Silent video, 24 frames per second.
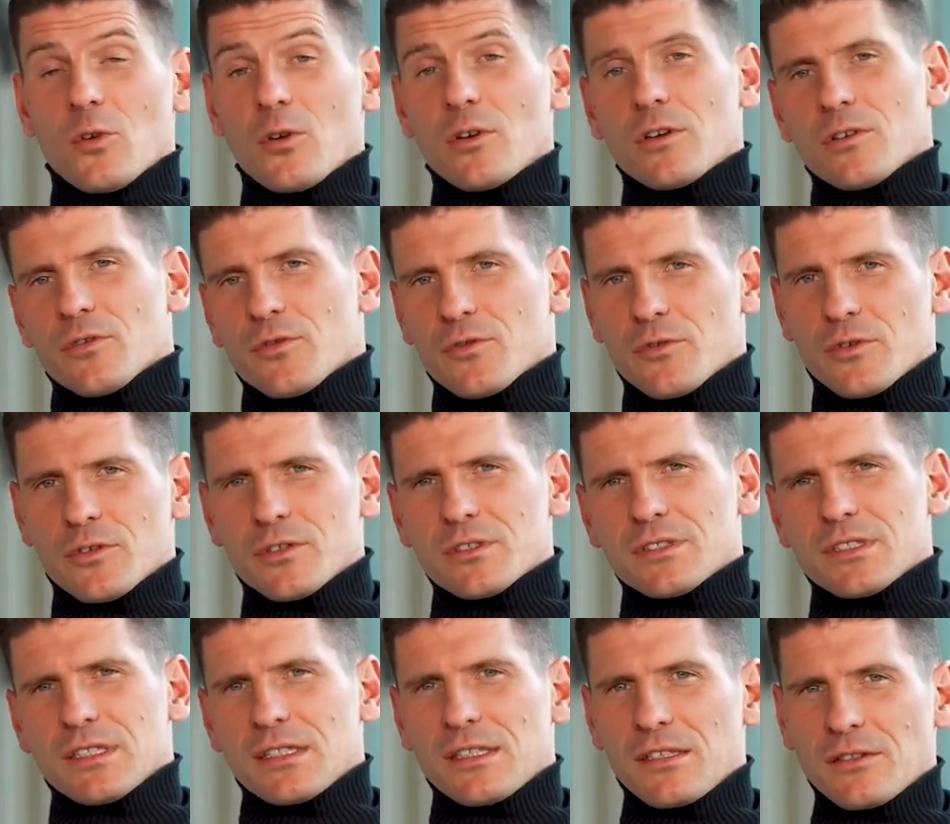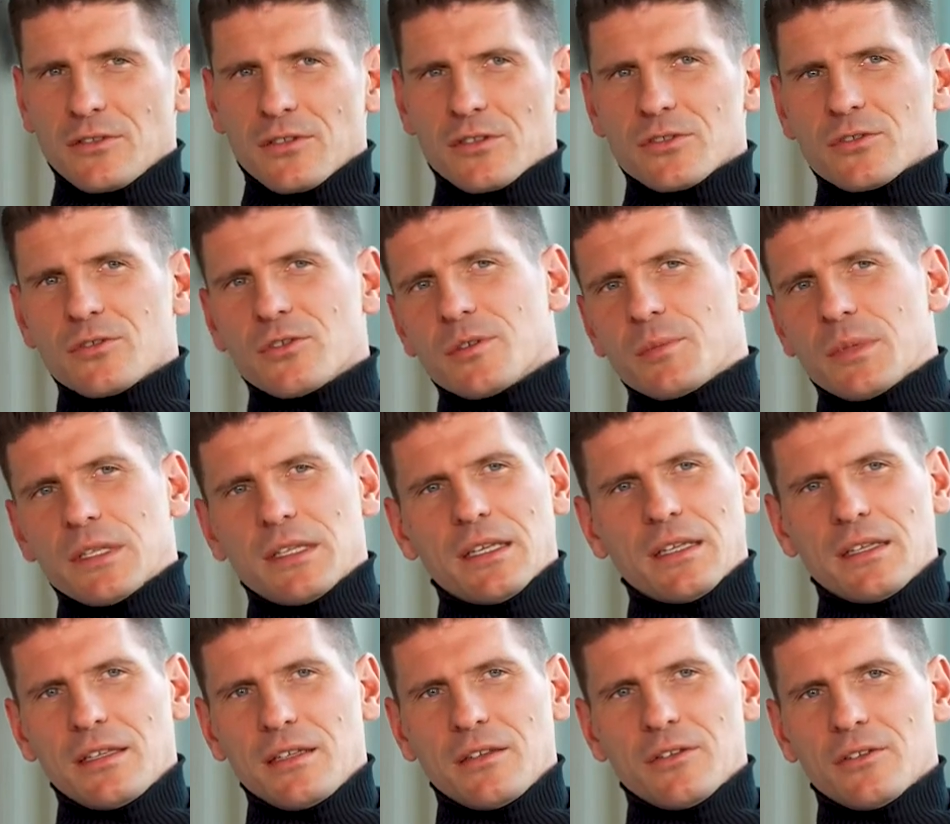score, of course. I did not score,
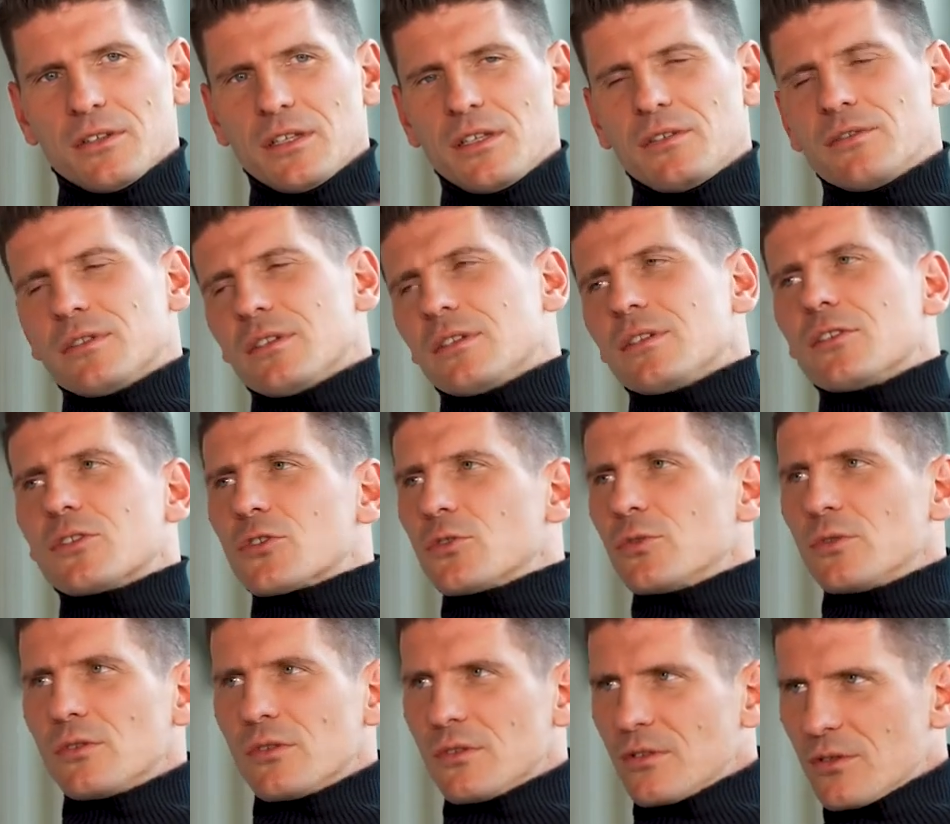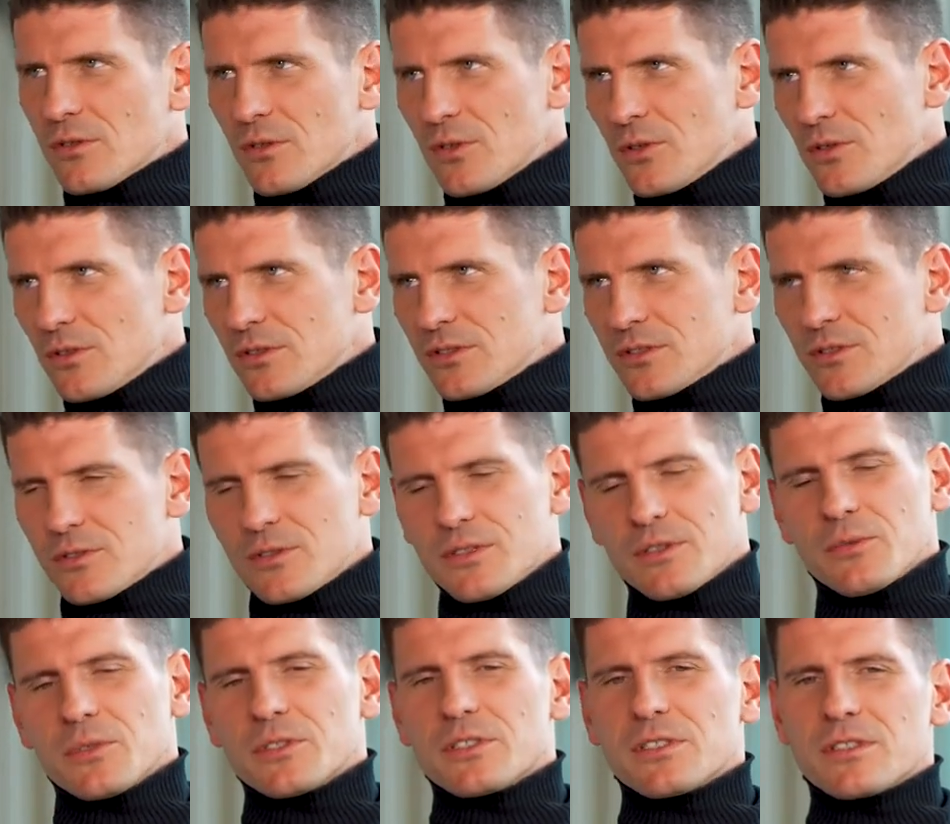but I did not even shoot on the goal.
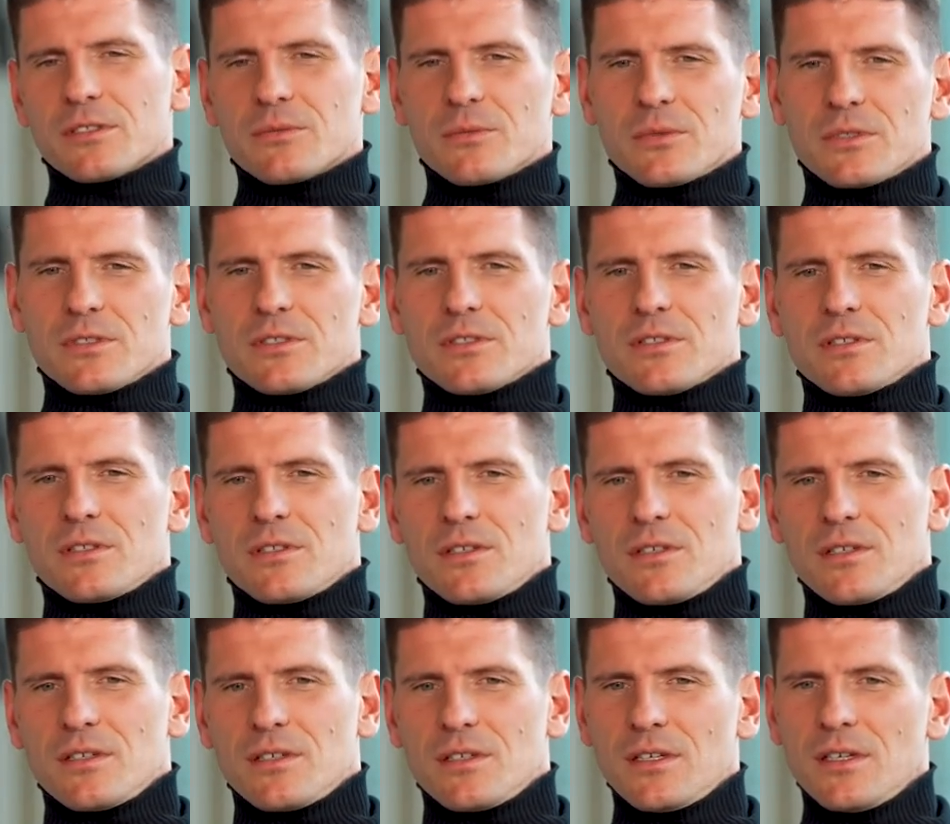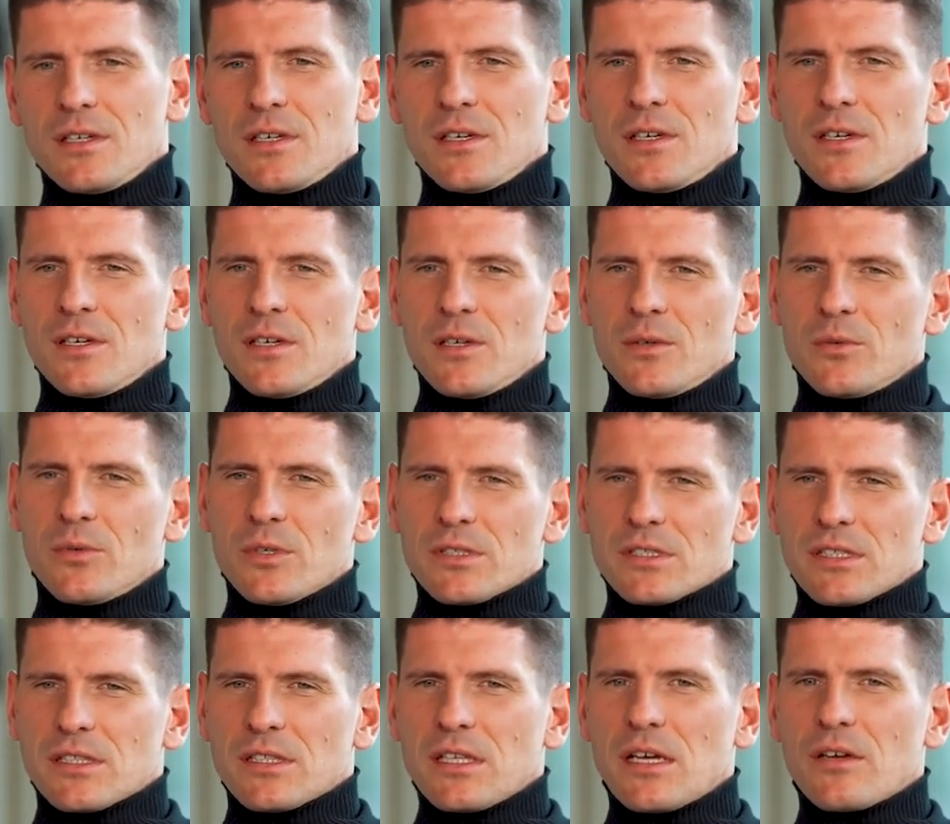So it was
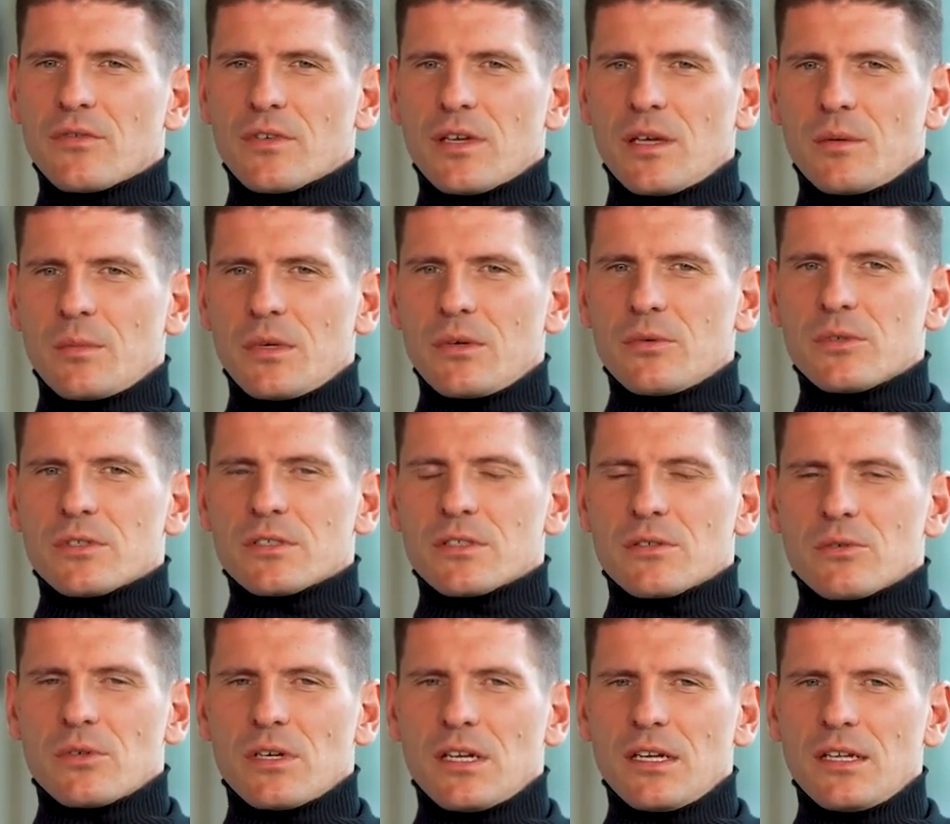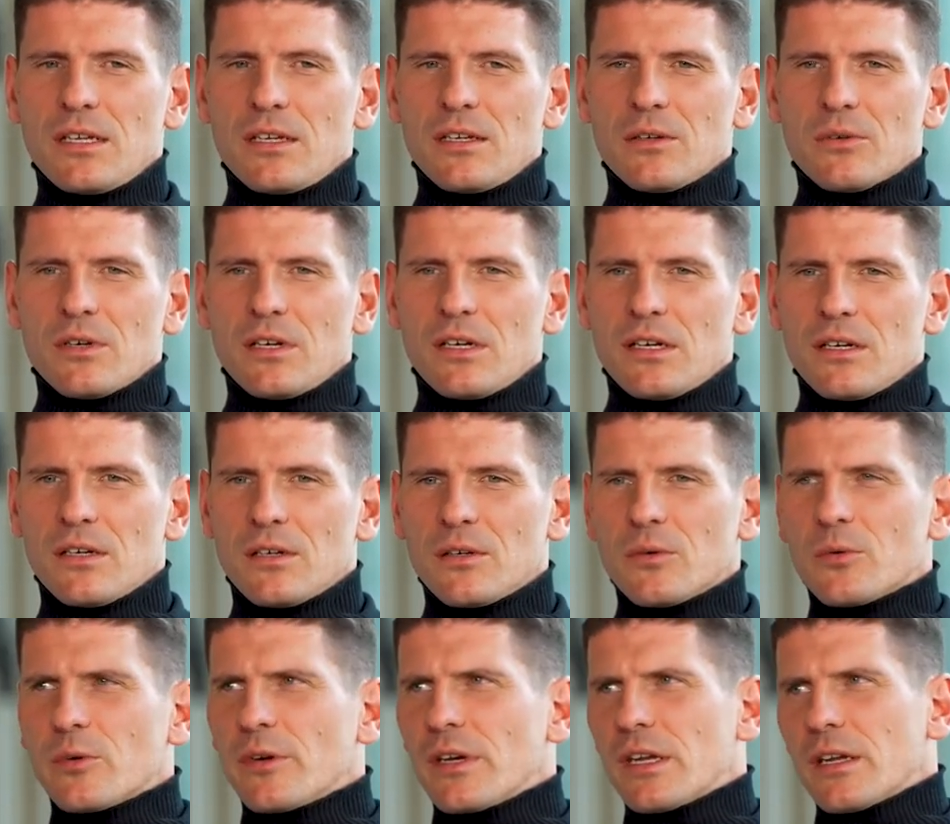a tough game. He was a really,
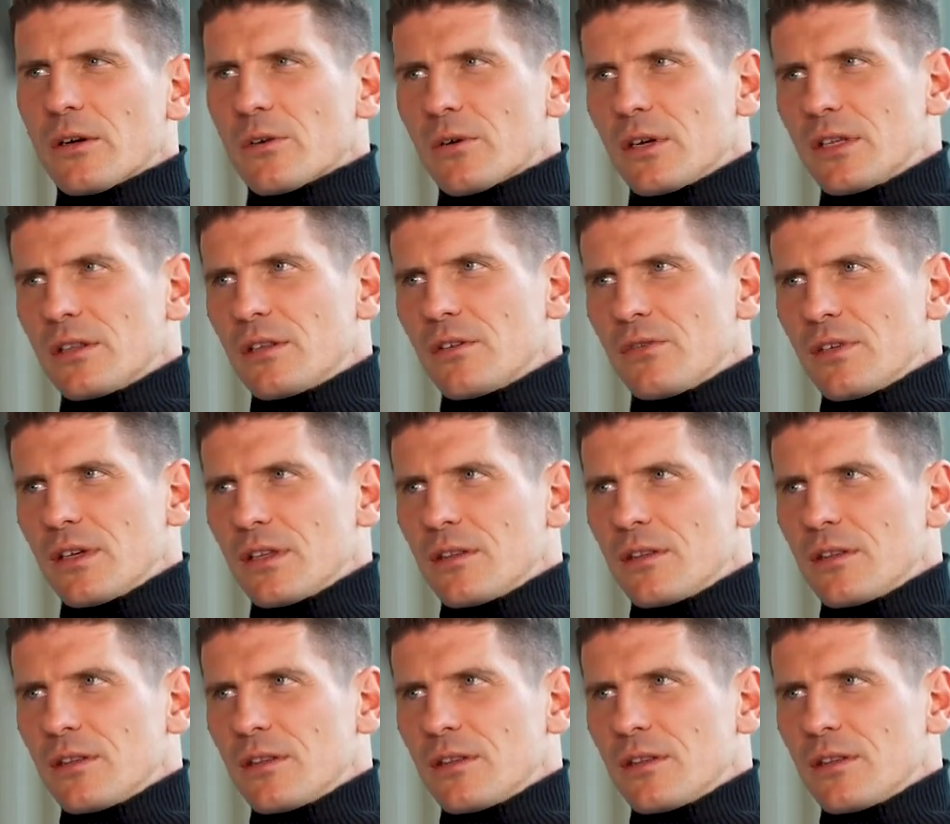really, really great